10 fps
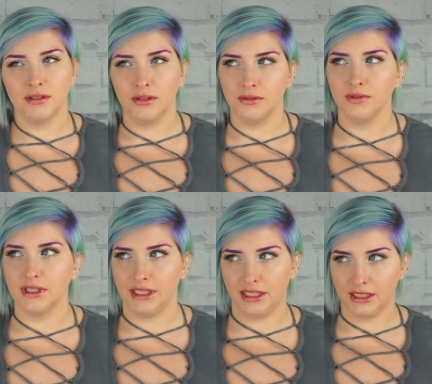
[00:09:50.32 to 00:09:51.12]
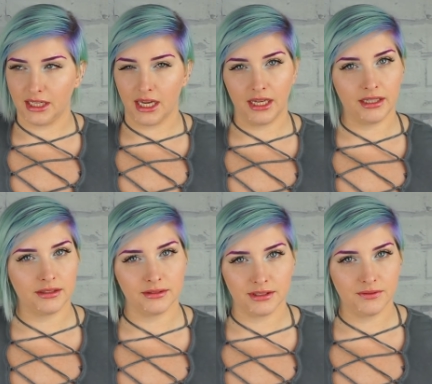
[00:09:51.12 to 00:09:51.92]
who really
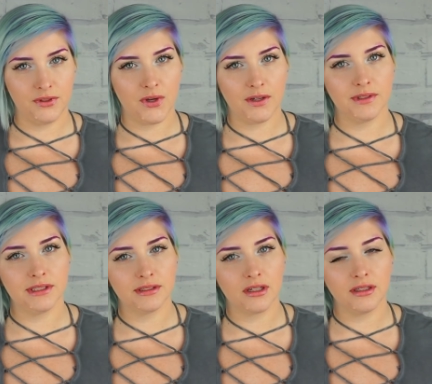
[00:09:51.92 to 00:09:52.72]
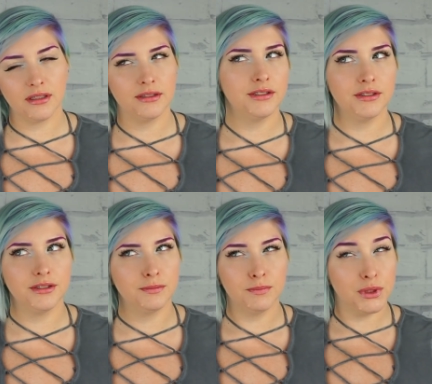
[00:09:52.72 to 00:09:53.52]
cares if you have a scar under
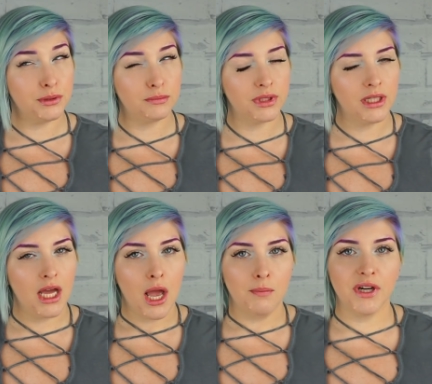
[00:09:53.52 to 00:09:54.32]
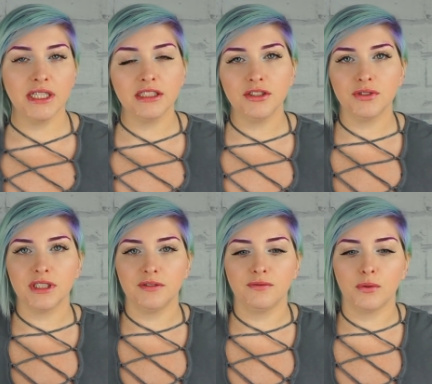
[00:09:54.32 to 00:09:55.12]
your boob? But I did use
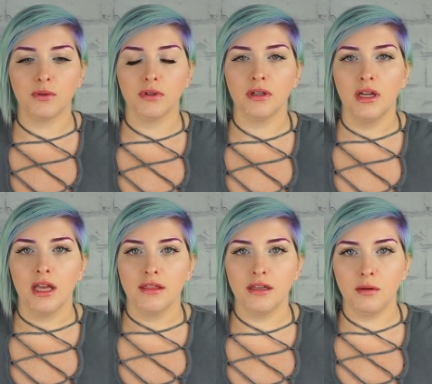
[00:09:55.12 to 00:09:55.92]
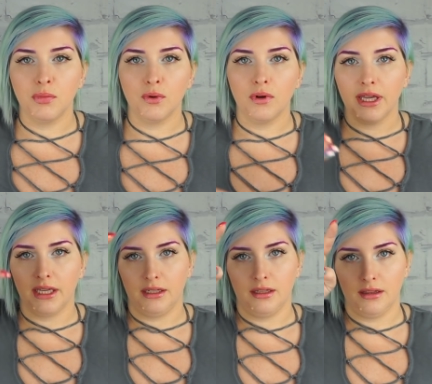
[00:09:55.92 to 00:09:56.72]
it for the nipple
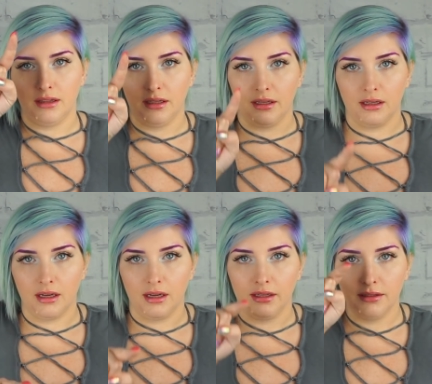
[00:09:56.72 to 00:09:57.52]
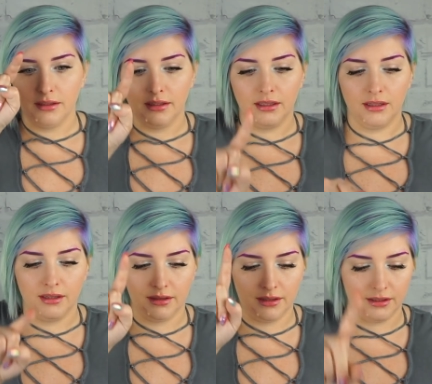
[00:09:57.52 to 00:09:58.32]
and
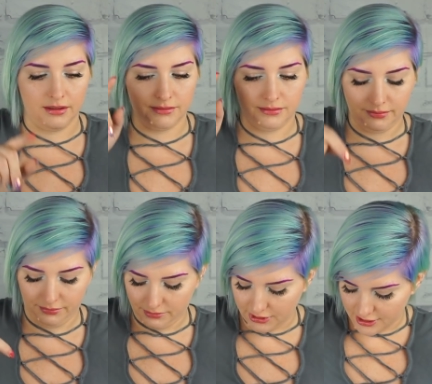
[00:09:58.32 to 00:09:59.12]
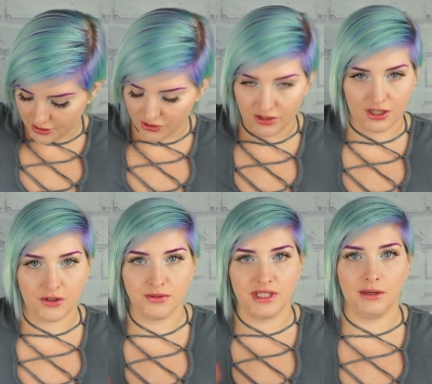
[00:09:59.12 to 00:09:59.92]
the incision that
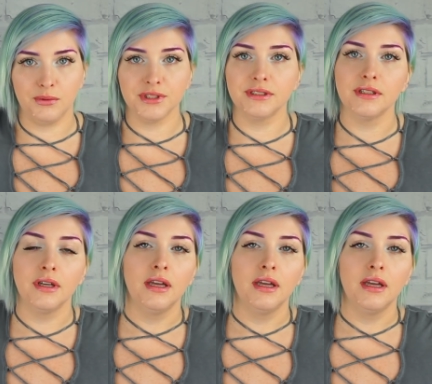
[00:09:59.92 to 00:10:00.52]
goes downwards.